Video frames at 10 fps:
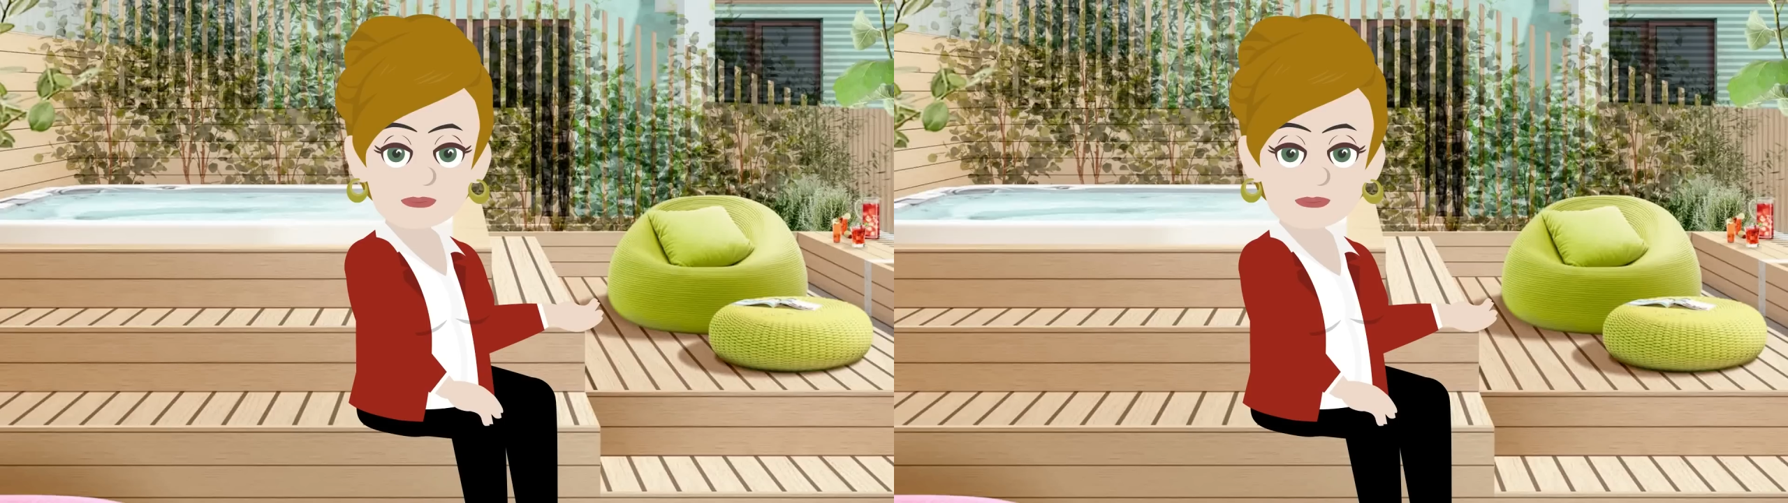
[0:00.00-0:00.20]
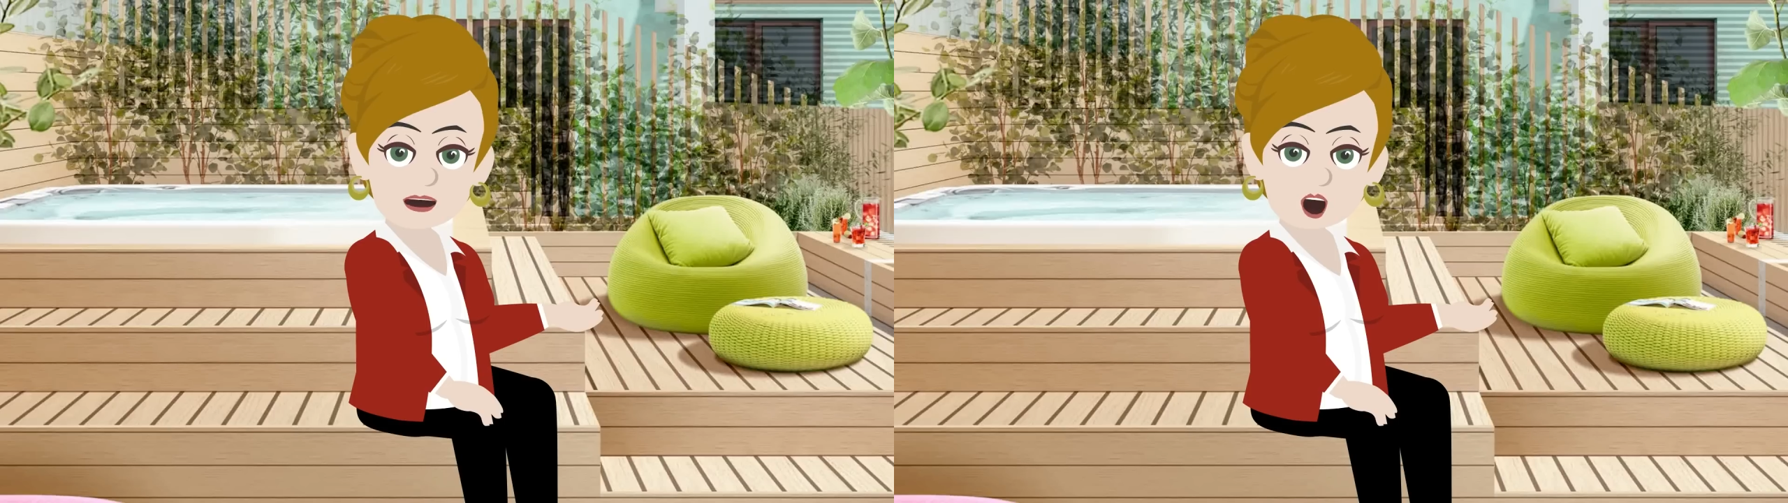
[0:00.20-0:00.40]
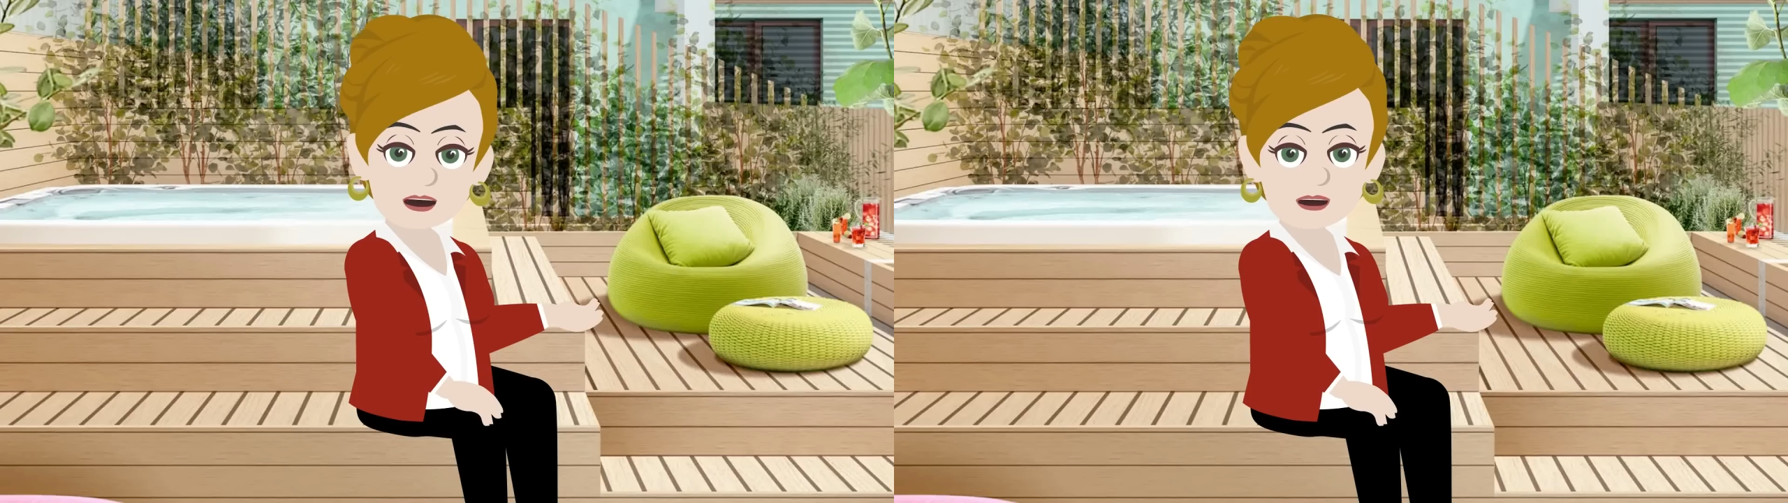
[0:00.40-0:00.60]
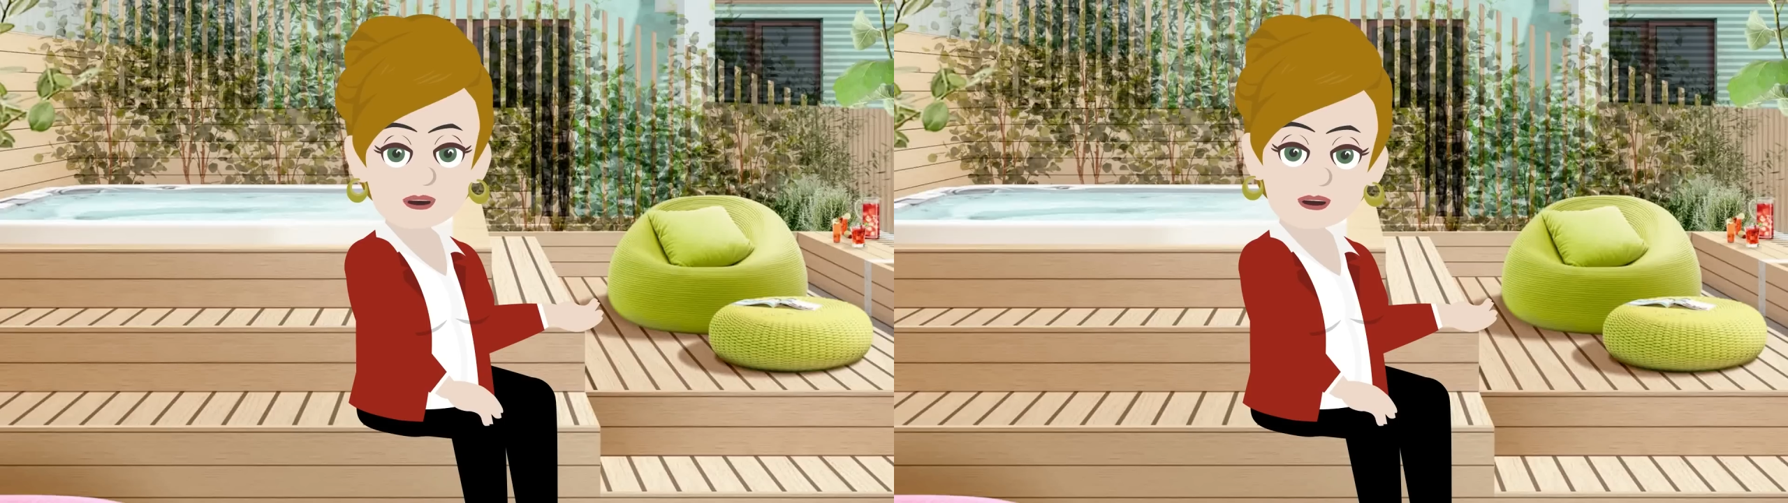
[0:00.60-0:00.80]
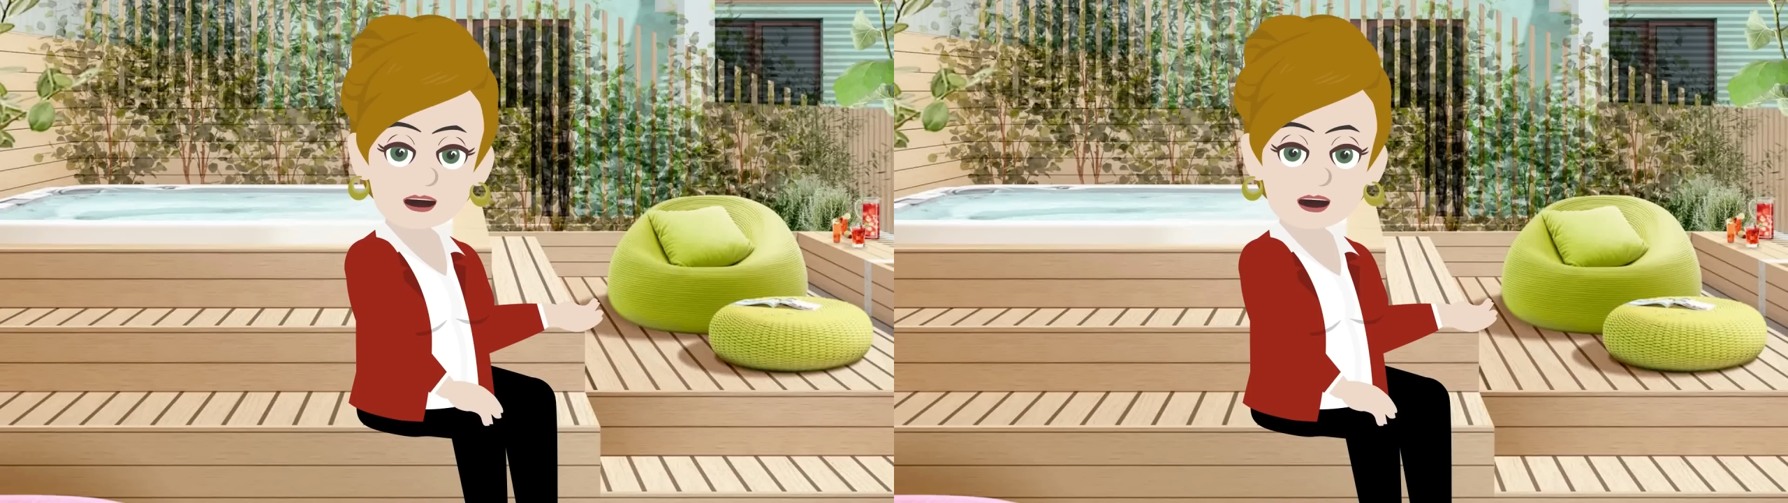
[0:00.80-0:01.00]
Coming
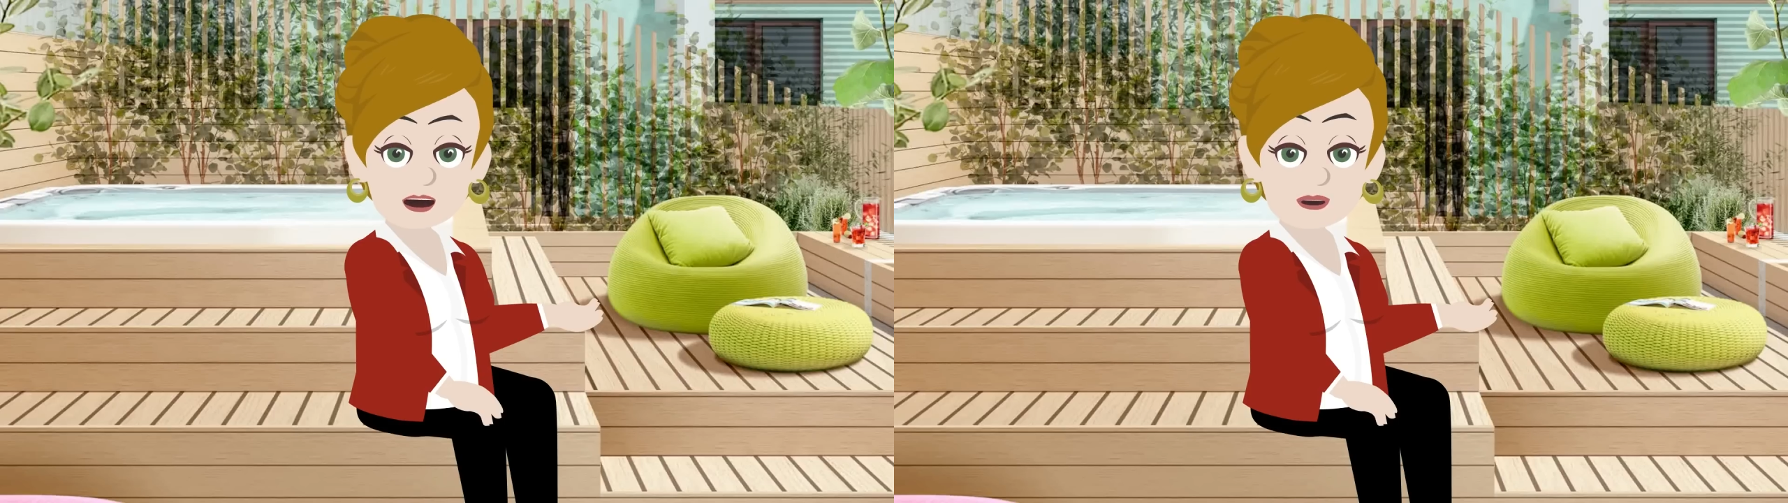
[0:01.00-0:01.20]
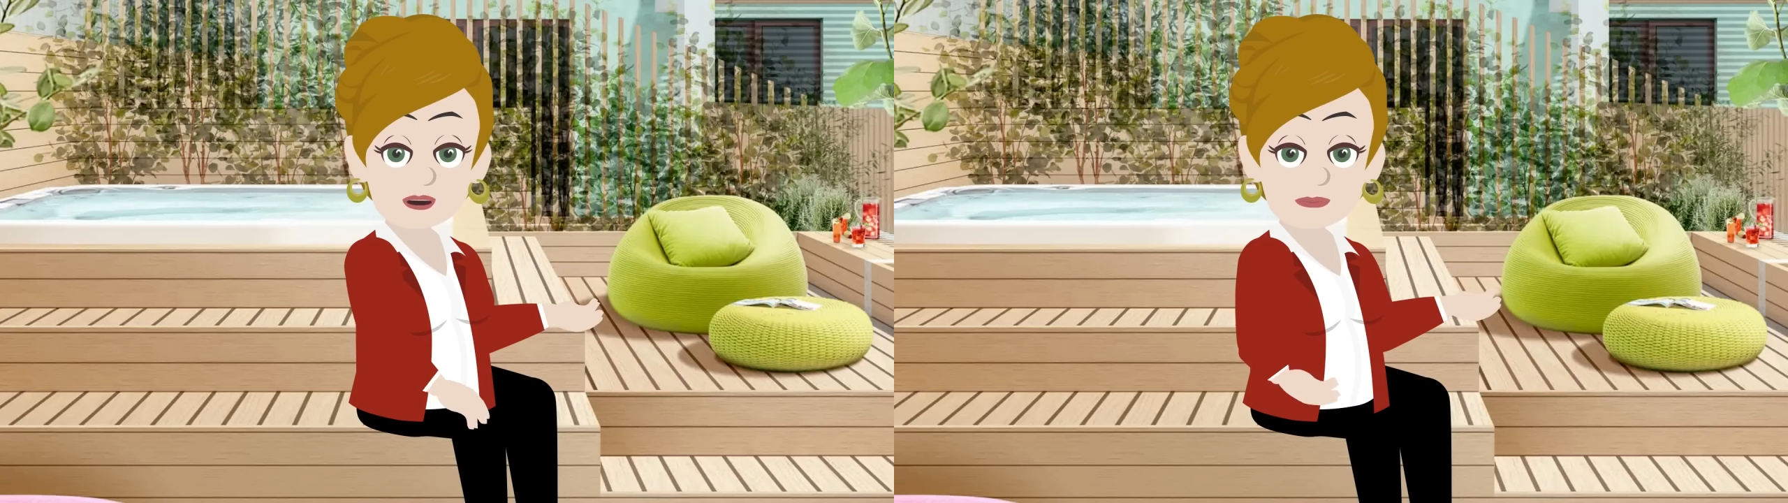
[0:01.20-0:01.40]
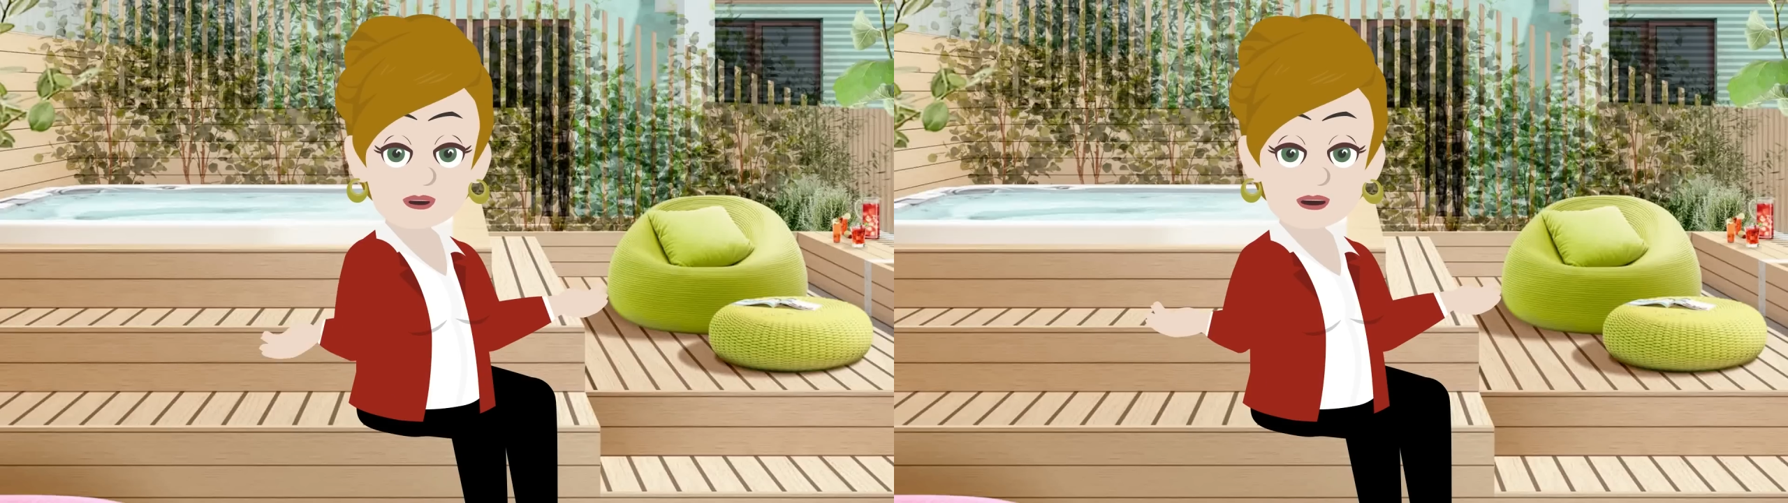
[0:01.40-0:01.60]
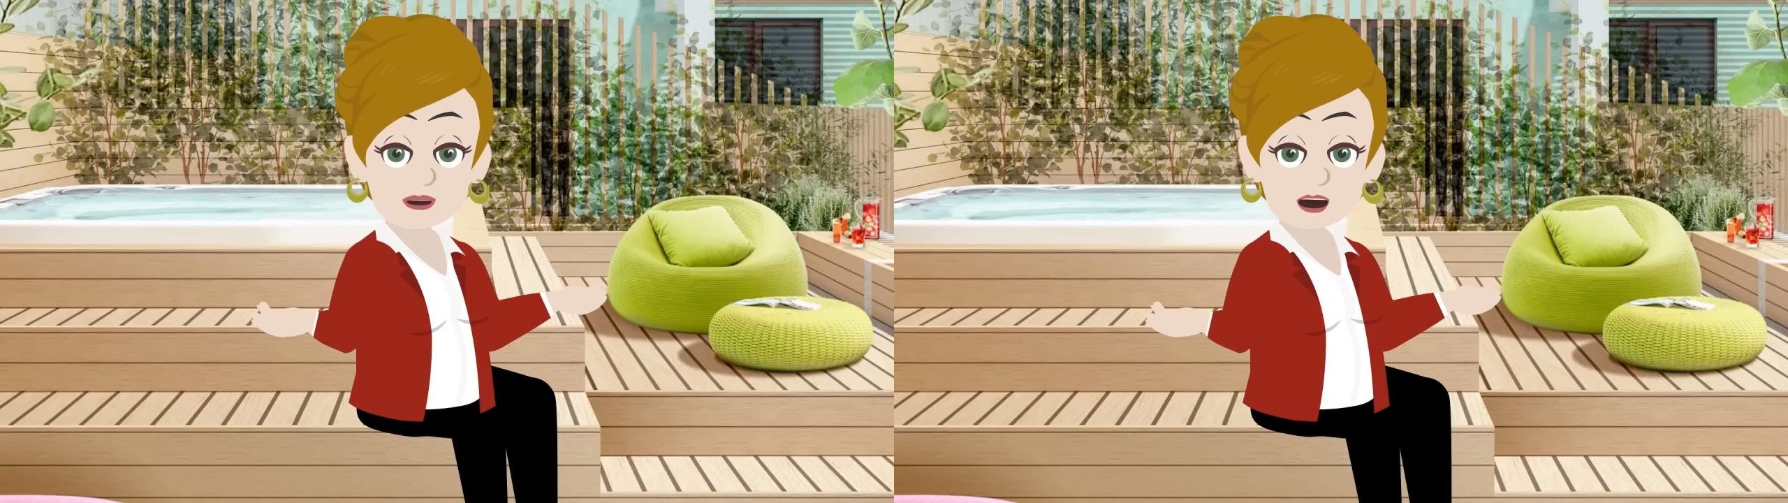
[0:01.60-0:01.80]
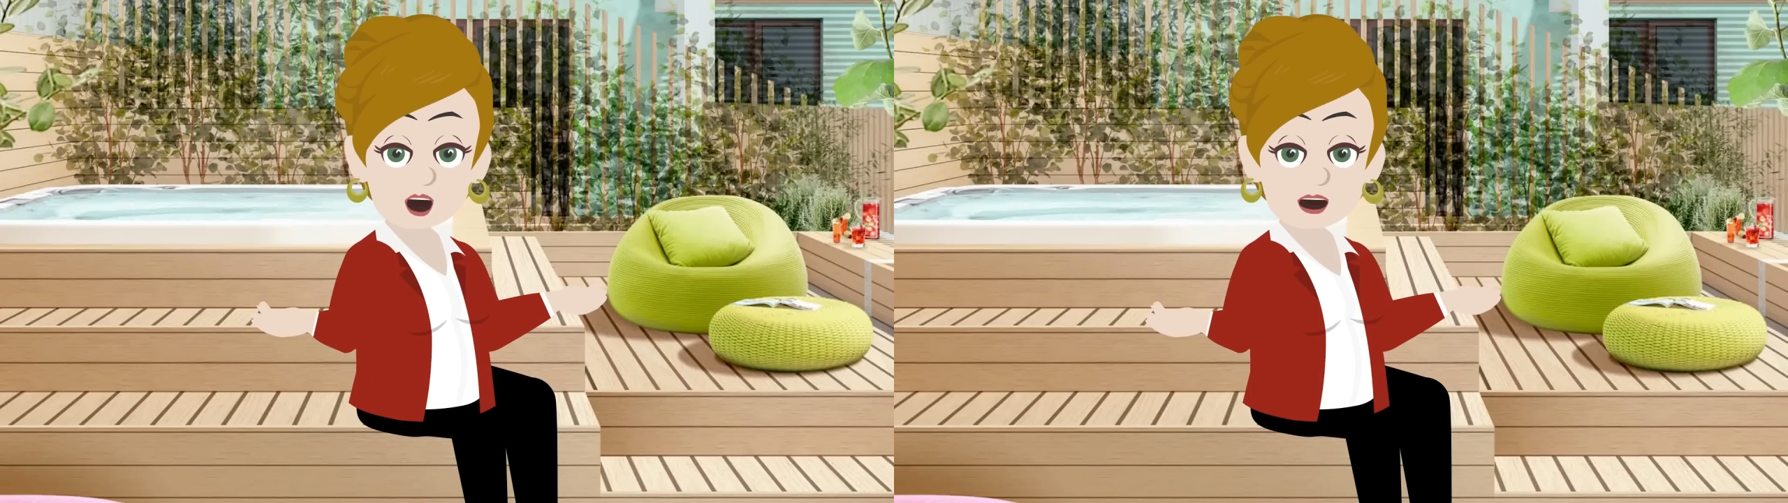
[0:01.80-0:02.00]
into alignment with who
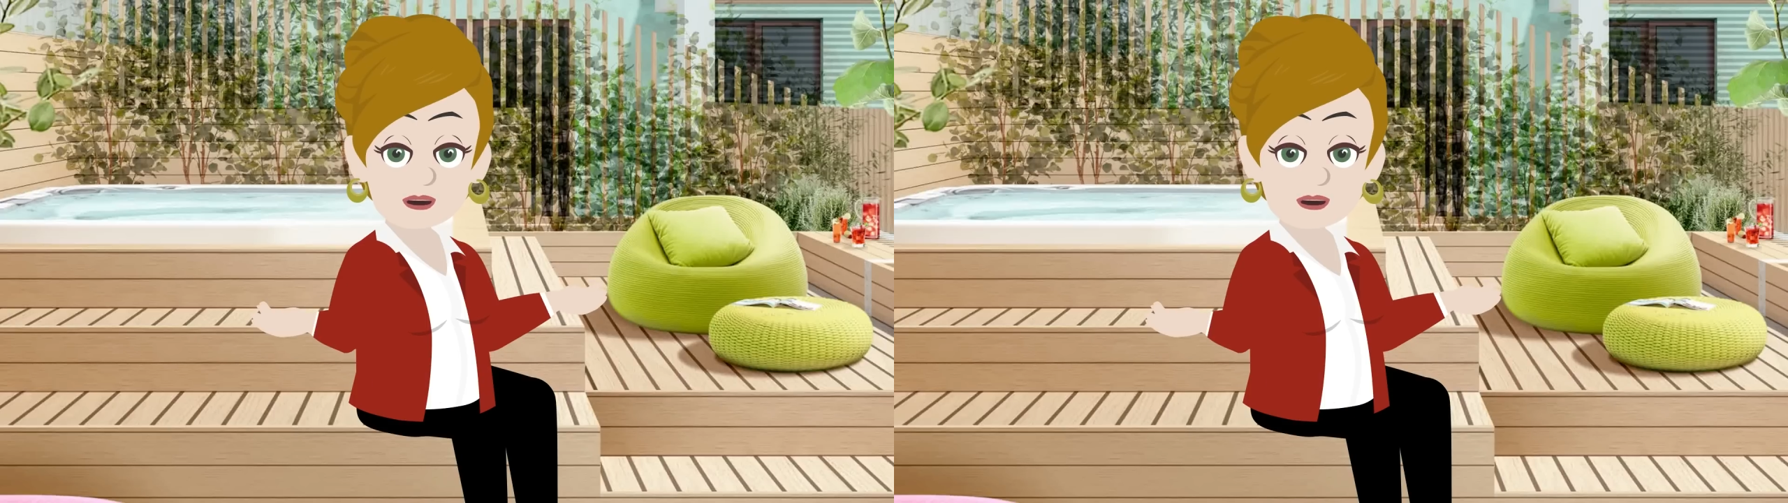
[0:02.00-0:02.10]
you are,